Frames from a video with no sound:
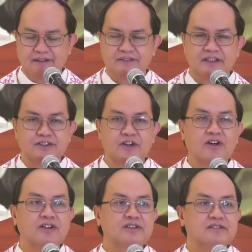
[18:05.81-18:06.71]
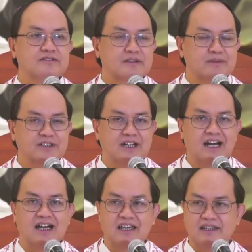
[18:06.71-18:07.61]
the dawn from on
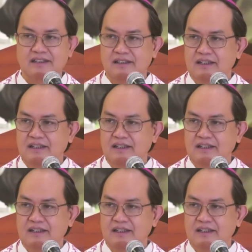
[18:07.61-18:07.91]
high